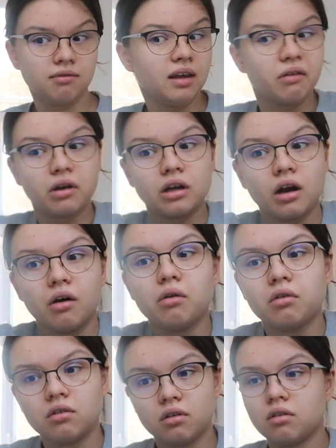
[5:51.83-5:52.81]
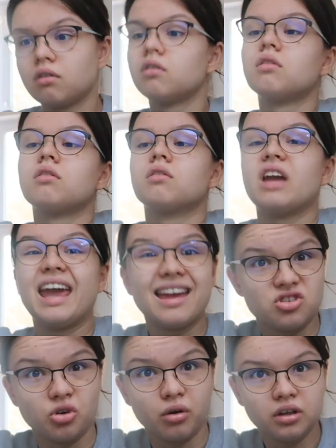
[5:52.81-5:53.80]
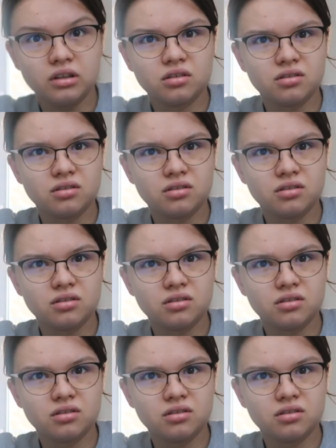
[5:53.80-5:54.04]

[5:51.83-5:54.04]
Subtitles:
here you go, enjoy.